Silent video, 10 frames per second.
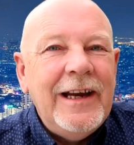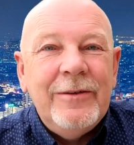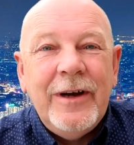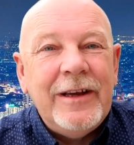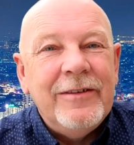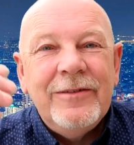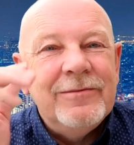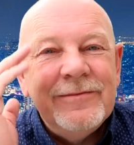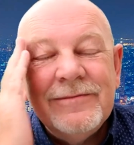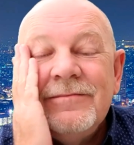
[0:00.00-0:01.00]
Anyway,
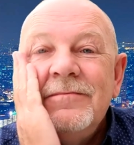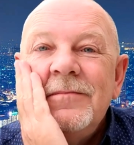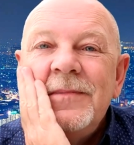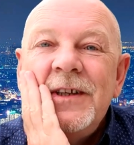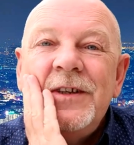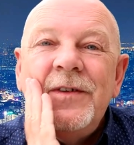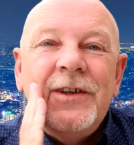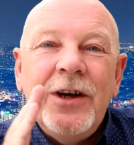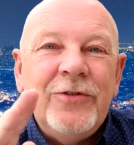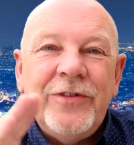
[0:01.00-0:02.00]
these
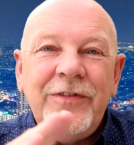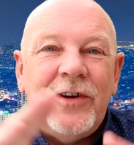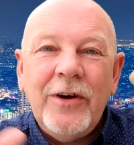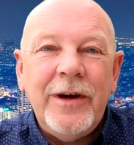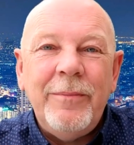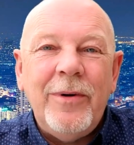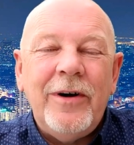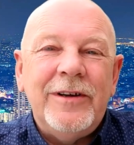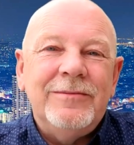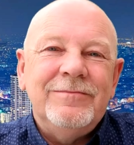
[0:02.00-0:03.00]
videos are flying
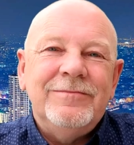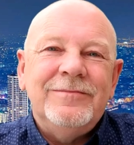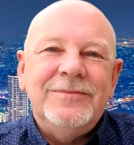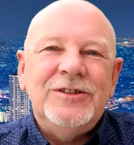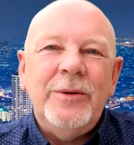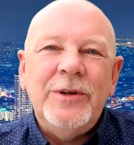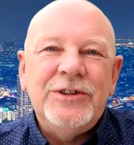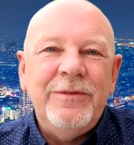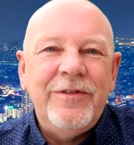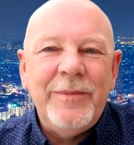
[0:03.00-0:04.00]
by. So
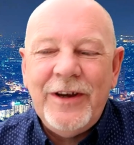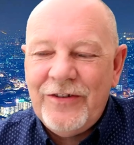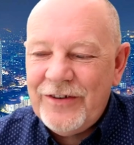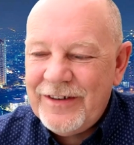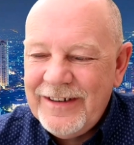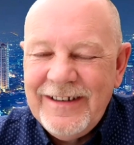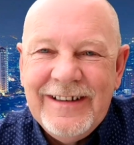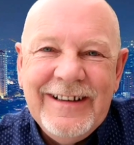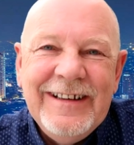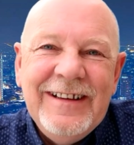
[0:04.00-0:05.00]
much information.
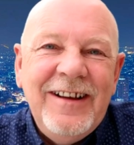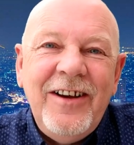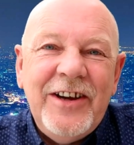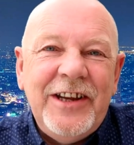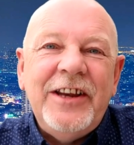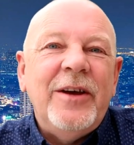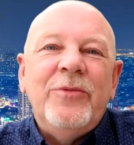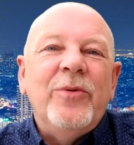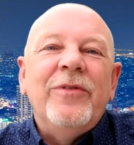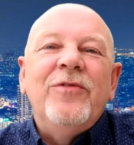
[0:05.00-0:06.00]
I could end
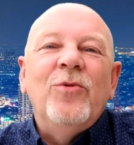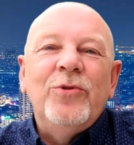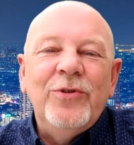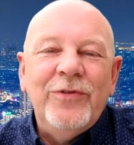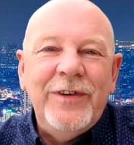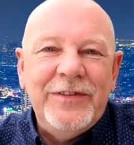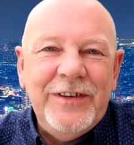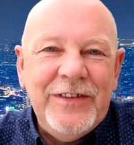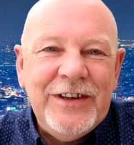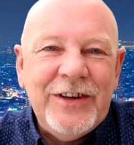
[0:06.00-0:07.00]
up doing 40 or
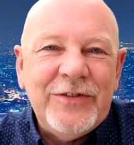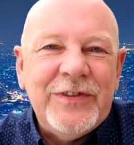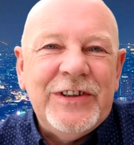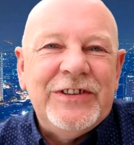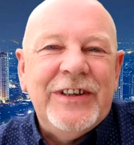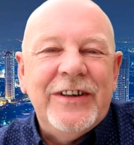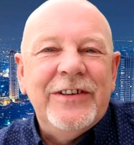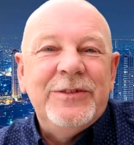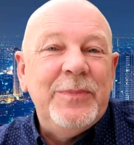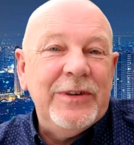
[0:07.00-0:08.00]
50 videos for this
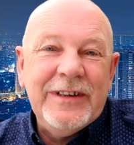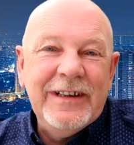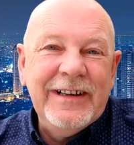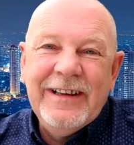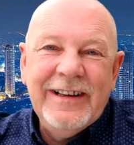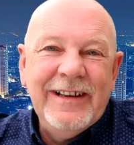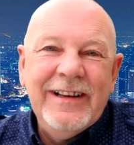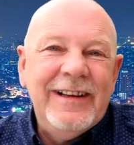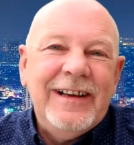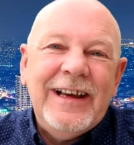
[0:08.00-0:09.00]
series, but
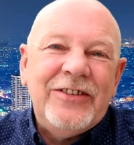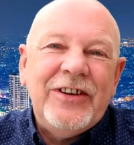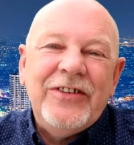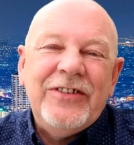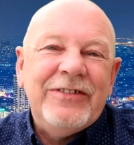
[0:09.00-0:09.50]
as I,